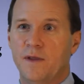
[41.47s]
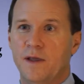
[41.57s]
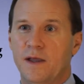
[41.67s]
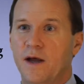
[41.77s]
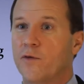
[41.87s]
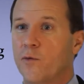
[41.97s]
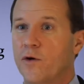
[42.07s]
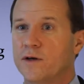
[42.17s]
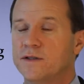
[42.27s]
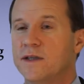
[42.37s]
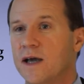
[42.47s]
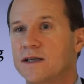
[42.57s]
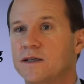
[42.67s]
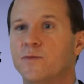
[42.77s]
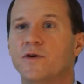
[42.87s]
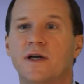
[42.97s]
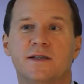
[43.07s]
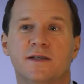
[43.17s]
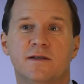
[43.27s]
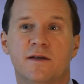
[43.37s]
In other words, the customer
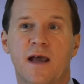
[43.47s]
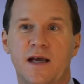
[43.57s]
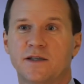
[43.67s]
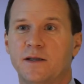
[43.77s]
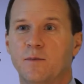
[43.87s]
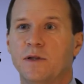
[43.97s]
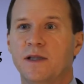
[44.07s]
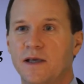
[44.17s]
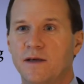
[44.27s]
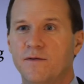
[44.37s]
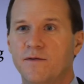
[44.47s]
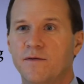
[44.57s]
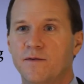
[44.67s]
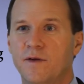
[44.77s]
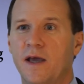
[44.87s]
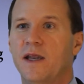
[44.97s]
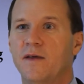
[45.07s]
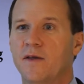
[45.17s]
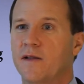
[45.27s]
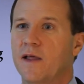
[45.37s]
doesn't actually believe any
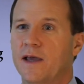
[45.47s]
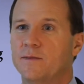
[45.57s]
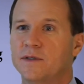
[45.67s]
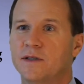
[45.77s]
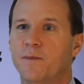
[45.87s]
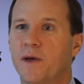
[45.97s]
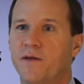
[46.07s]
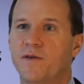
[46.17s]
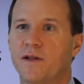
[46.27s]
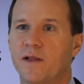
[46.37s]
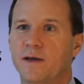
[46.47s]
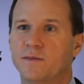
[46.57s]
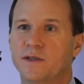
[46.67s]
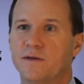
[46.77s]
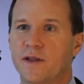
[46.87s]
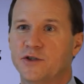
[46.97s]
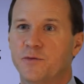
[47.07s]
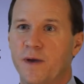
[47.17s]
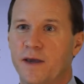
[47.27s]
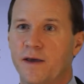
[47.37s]
of the claims, the benefit claims that you're
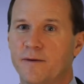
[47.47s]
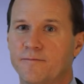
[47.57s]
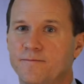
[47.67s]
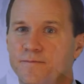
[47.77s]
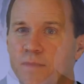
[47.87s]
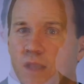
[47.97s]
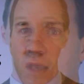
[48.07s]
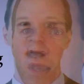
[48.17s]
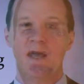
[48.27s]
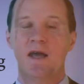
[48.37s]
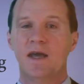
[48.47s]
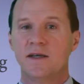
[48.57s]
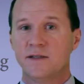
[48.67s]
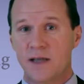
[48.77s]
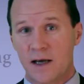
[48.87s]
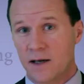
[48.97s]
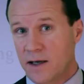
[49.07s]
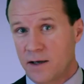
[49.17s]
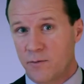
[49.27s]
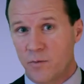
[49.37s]
making.
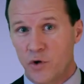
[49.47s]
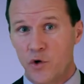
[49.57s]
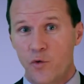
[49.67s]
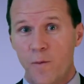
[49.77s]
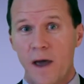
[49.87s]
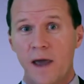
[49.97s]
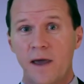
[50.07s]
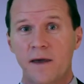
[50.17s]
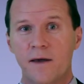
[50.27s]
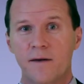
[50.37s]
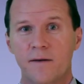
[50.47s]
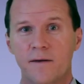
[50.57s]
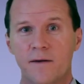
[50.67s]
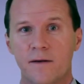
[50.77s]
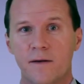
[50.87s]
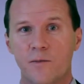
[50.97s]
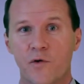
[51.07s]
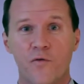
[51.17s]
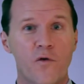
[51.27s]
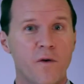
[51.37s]
Secondly, you may
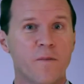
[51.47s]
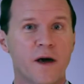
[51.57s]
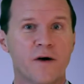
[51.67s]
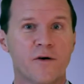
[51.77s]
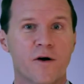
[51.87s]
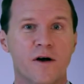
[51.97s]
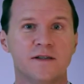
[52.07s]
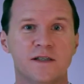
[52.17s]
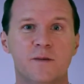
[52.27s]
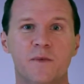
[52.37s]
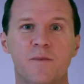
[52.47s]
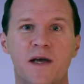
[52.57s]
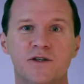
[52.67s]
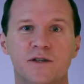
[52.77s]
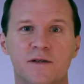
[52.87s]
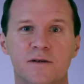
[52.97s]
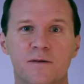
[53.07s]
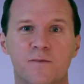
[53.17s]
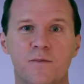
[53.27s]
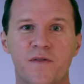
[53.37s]
perform better on some
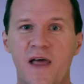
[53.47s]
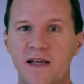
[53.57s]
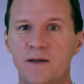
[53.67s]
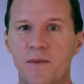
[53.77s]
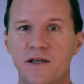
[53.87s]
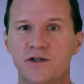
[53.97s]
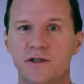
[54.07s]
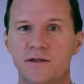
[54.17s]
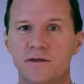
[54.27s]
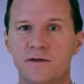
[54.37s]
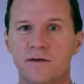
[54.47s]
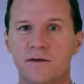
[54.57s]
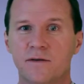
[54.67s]
dimension, but that dimension